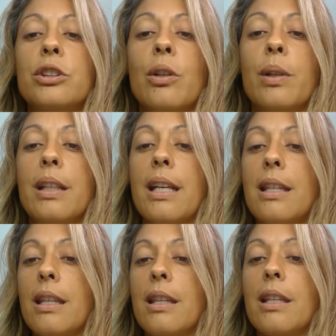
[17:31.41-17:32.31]
So
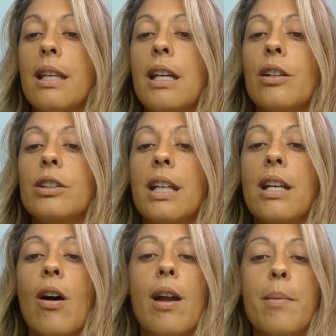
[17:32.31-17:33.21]

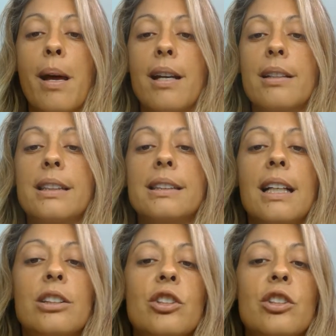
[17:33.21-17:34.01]
it automatically says,